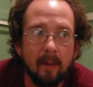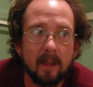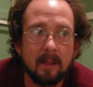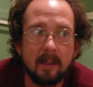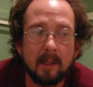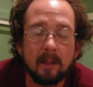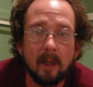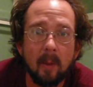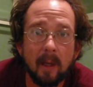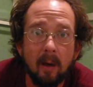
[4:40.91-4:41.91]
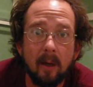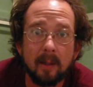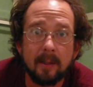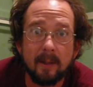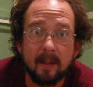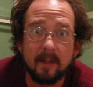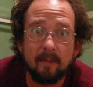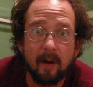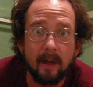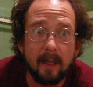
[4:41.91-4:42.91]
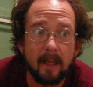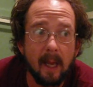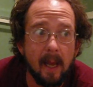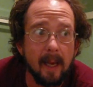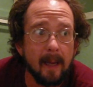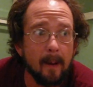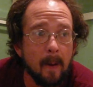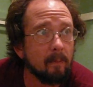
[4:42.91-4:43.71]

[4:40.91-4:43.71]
that's still going on to this very day.